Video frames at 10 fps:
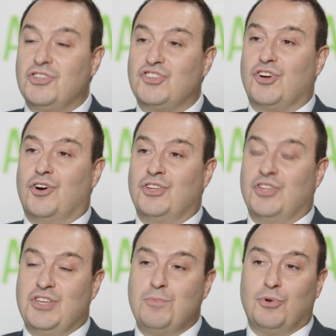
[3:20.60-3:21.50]
to start in
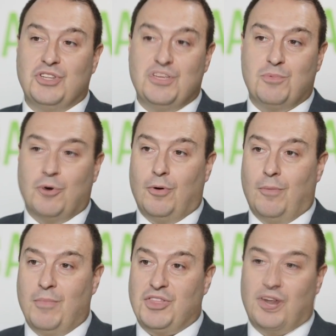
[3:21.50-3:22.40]
a depot to depot
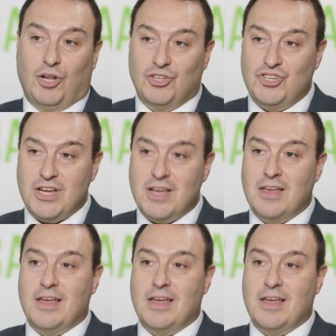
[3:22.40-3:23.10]
methodology.